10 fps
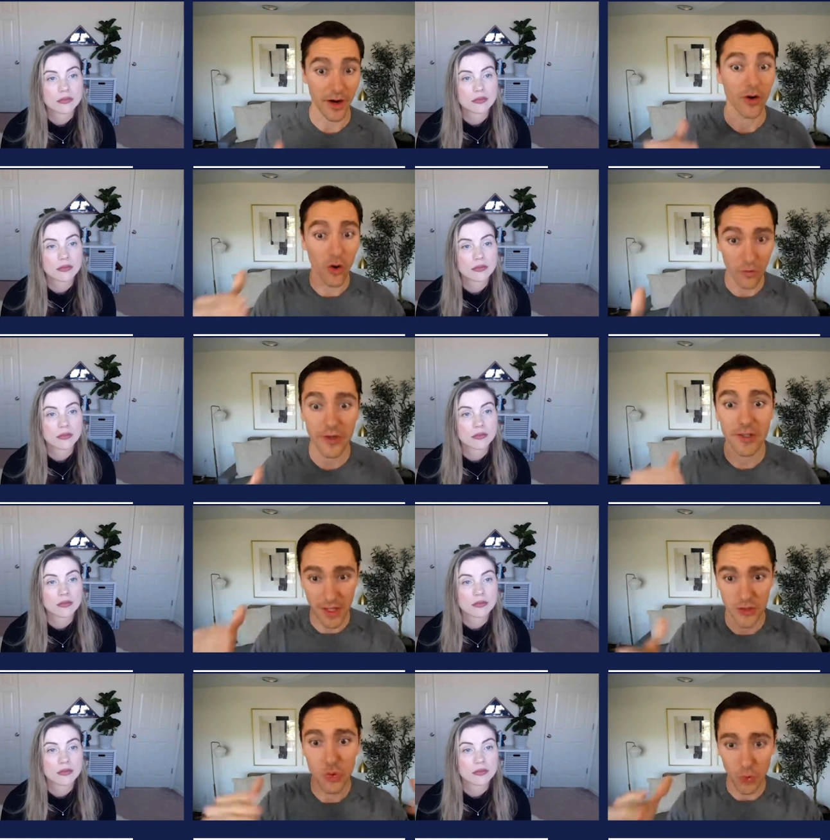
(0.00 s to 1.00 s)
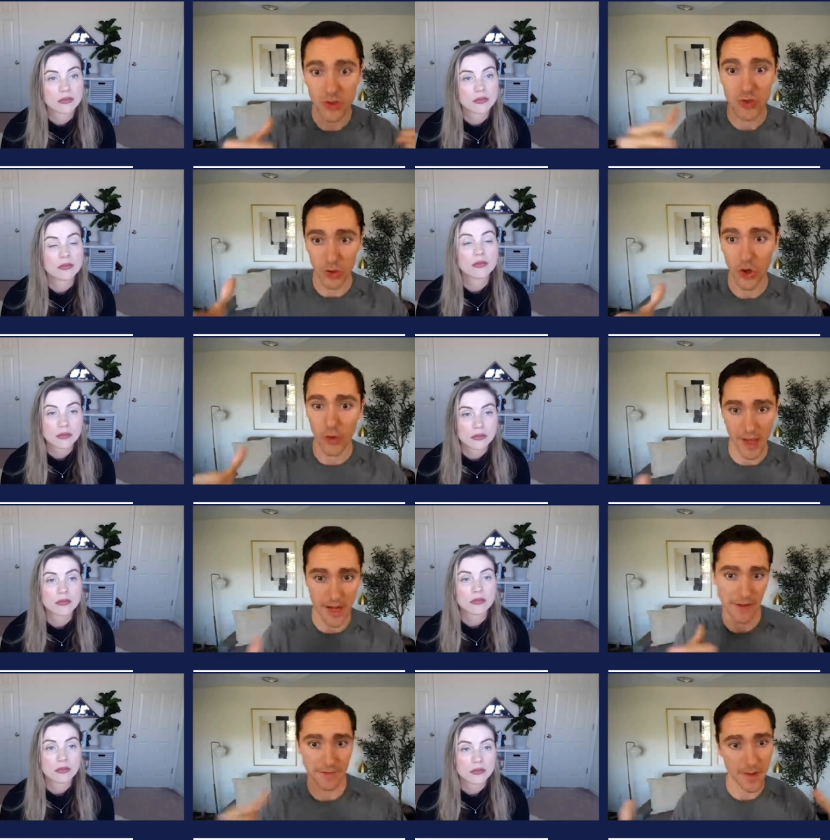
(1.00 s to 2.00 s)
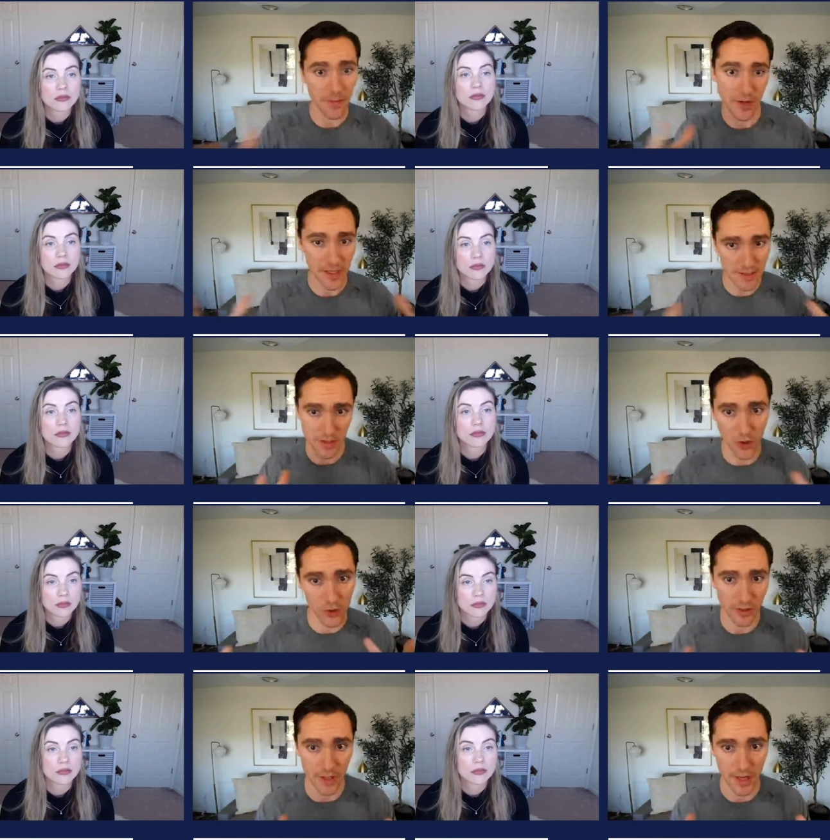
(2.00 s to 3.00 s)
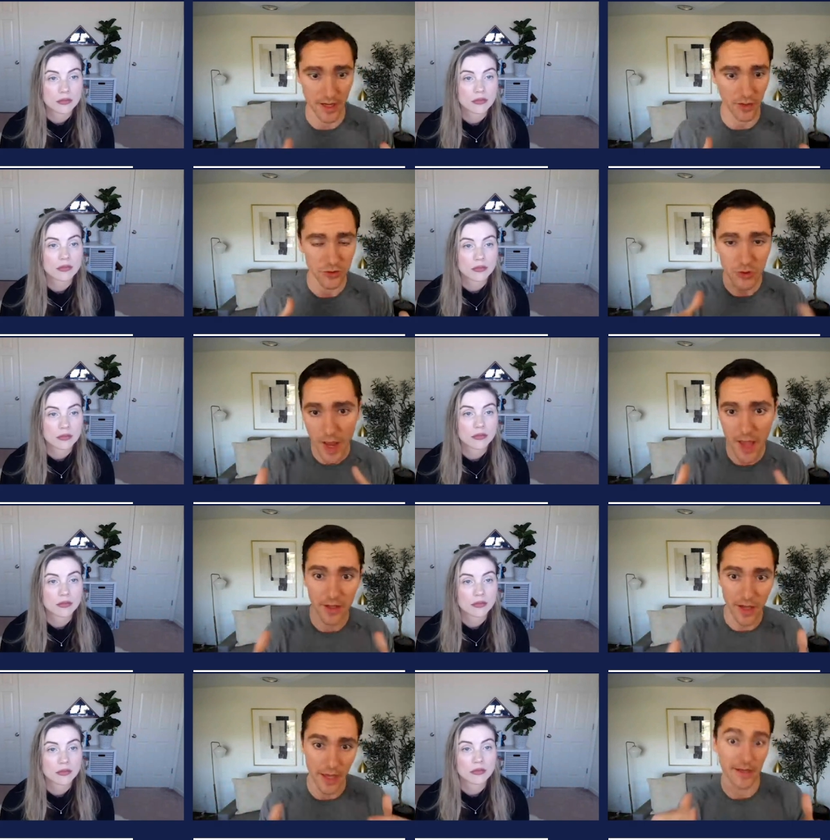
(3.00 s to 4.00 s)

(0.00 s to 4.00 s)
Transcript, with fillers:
Speaker 1: are covered? And you also know that if something is not getting on track, at